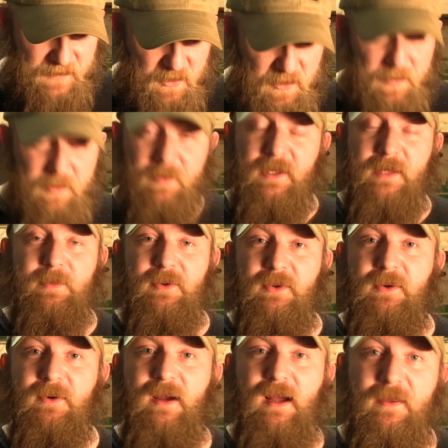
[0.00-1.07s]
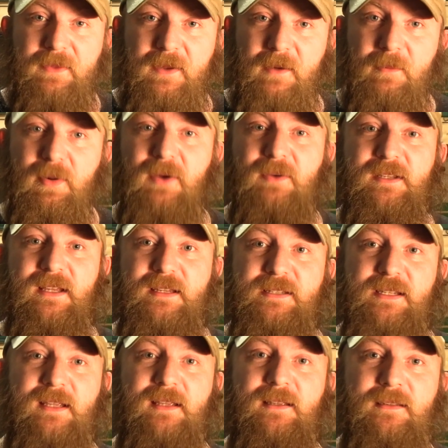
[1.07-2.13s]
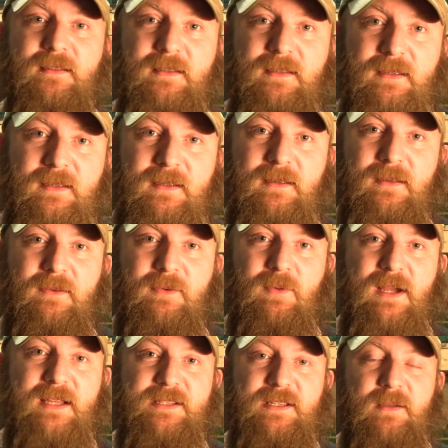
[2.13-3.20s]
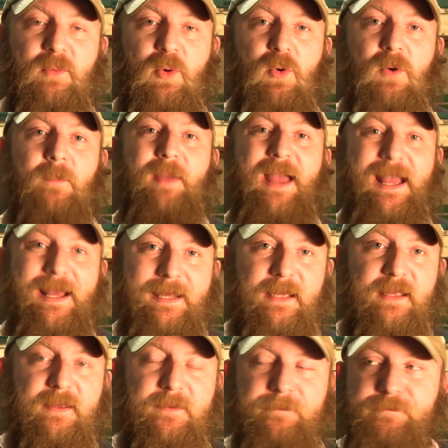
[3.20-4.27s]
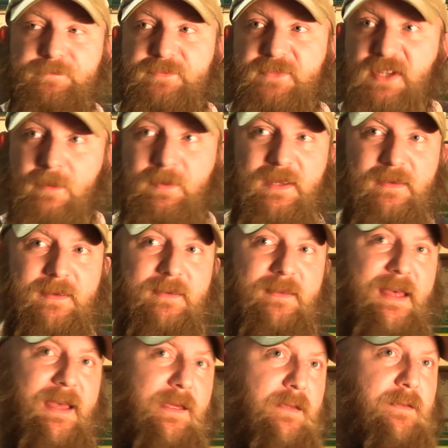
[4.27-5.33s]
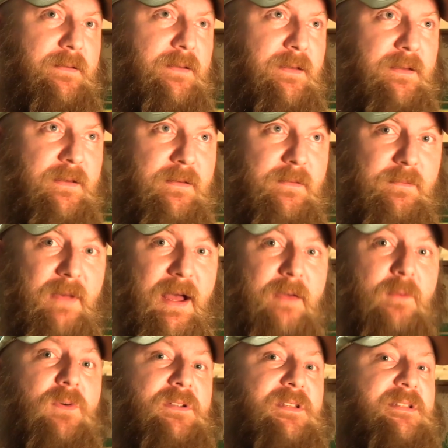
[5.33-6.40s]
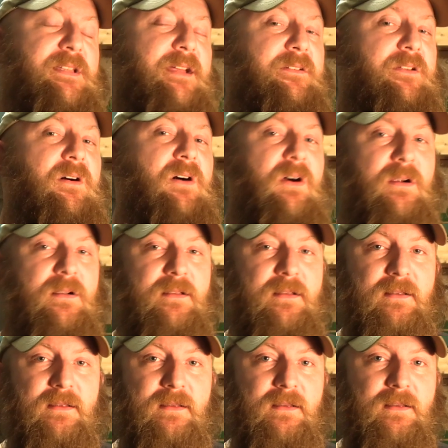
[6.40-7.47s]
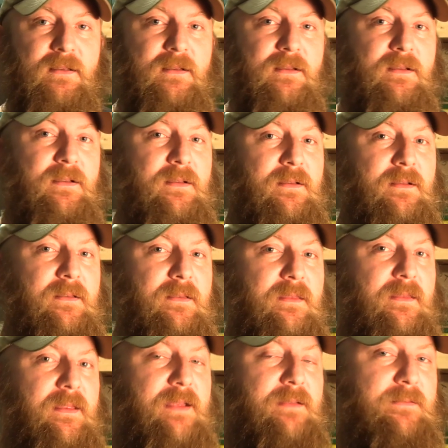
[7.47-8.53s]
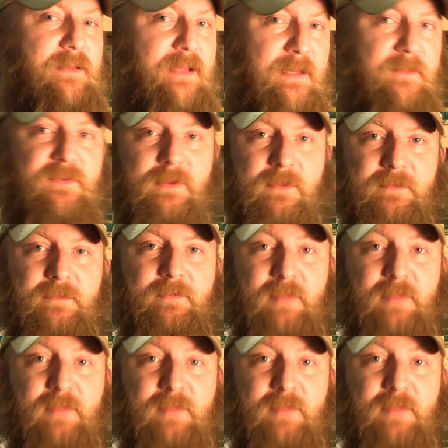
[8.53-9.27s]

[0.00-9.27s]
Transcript: group of people who are out there protesting and raising a moral panic, something that they might want to take to heart that came from